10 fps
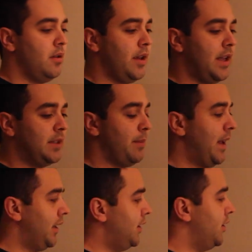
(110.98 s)
It's
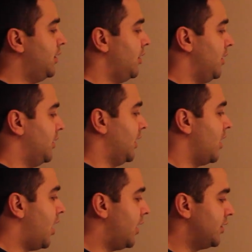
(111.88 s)
mainly due to the
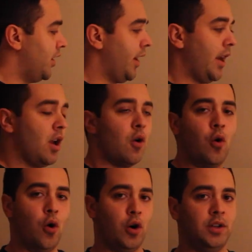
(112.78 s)
technology,
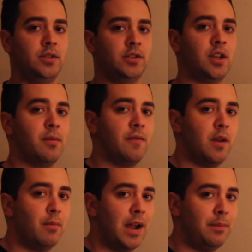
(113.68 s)
or some of
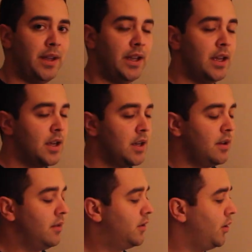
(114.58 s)
them might be
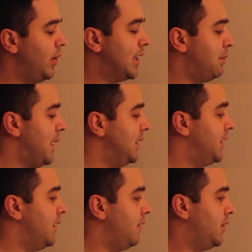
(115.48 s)
too
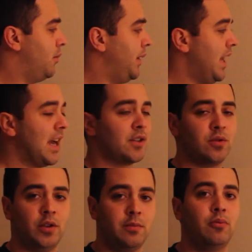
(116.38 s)
expensive to be
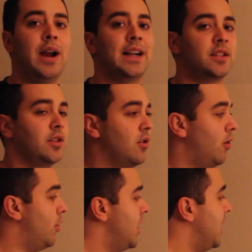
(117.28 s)
actually
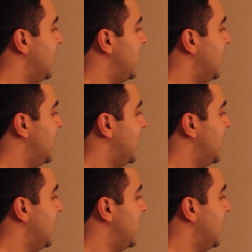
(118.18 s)
practical.